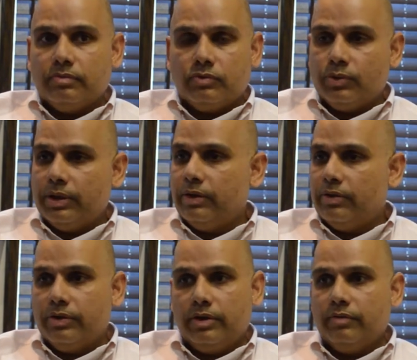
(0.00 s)
20,
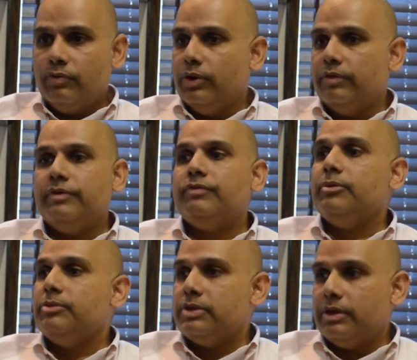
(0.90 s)
30, 40,
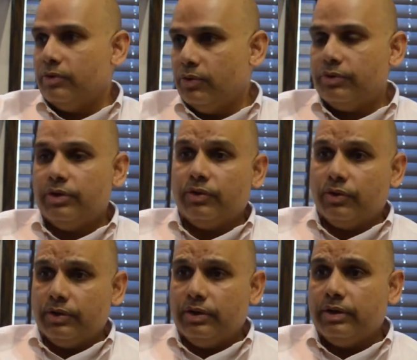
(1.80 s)
50% growth year on
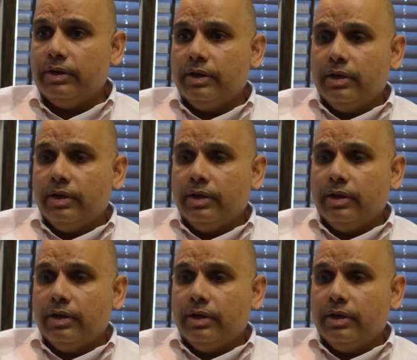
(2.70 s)
year.